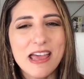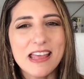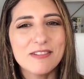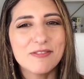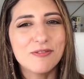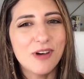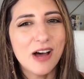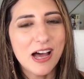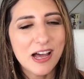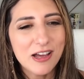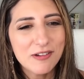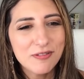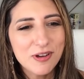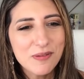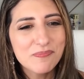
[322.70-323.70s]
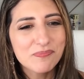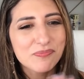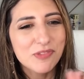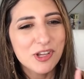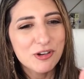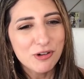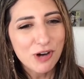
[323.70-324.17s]
And five,
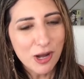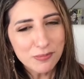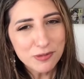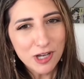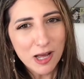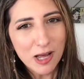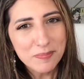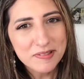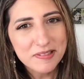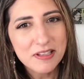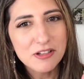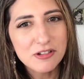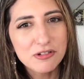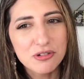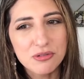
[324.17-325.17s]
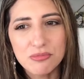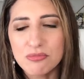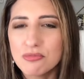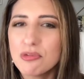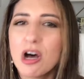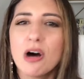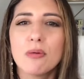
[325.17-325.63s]
crop tops do
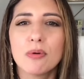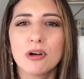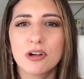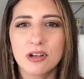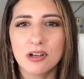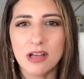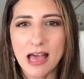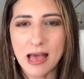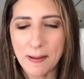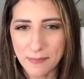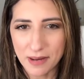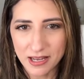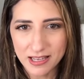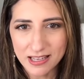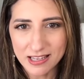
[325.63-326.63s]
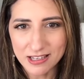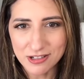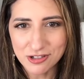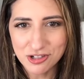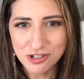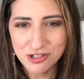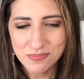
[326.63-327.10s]
not work at my
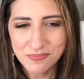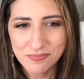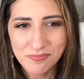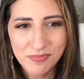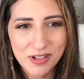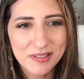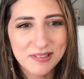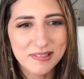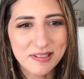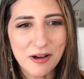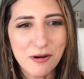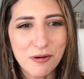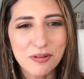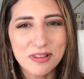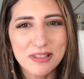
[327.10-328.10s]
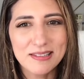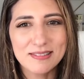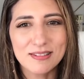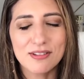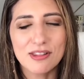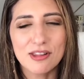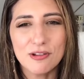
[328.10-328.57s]
age. So
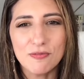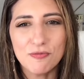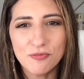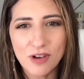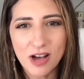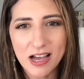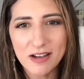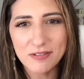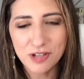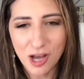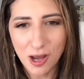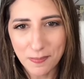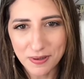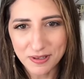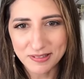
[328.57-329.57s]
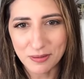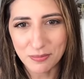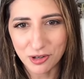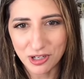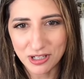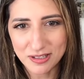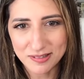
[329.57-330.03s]
these are the five topics that
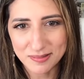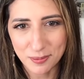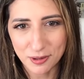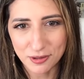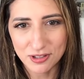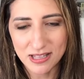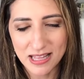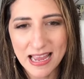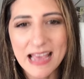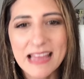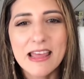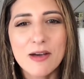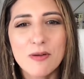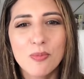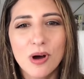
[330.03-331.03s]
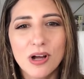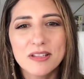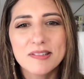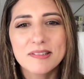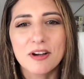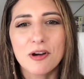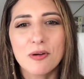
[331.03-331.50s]
we're going to explore today. And I want
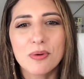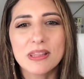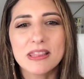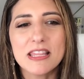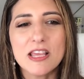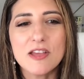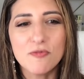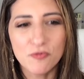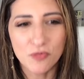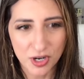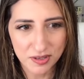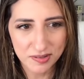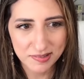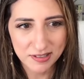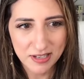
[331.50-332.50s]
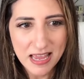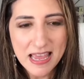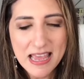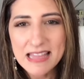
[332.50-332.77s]
to start with the first